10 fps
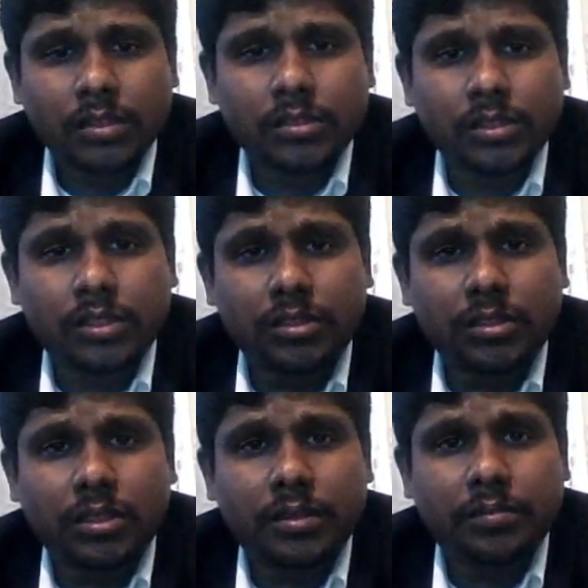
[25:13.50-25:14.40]

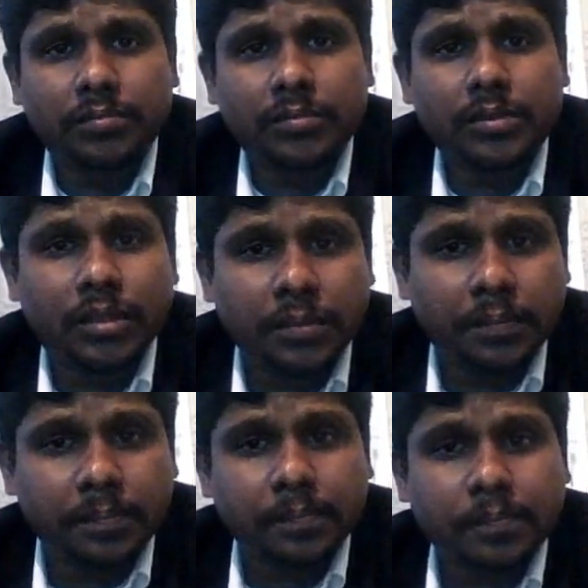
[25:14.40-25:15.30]
The
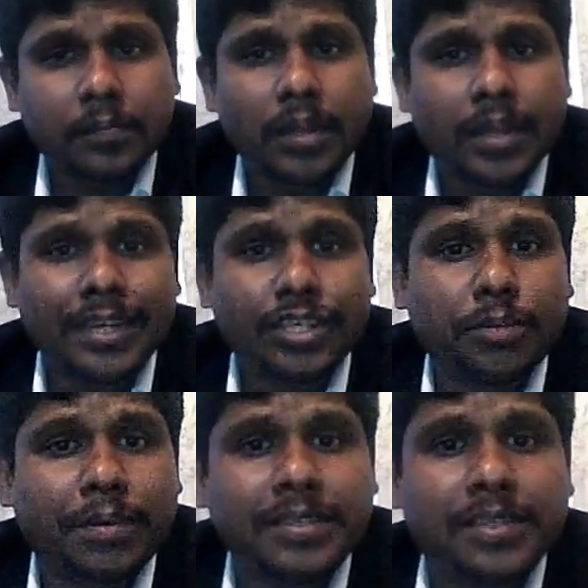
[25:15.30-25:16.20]

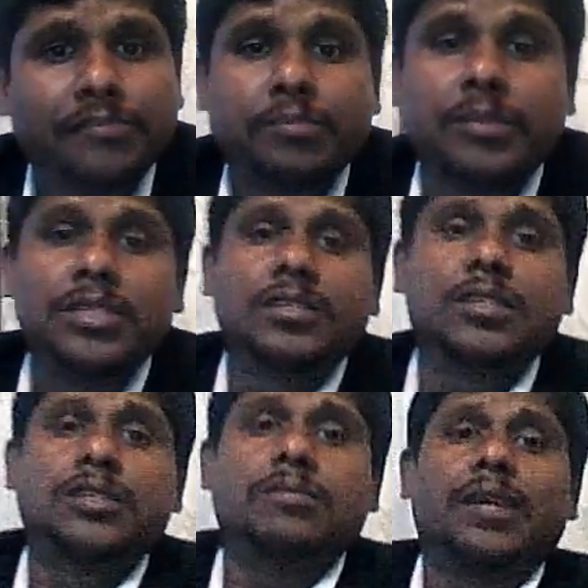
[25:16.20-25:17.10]
enterprise information
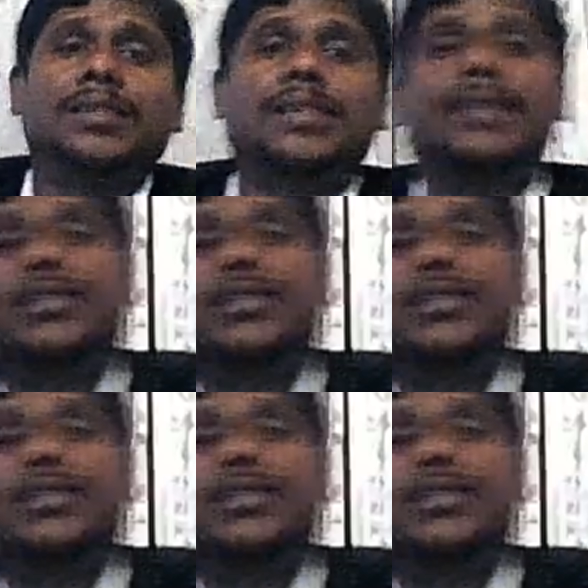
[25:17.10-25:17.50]
system guys can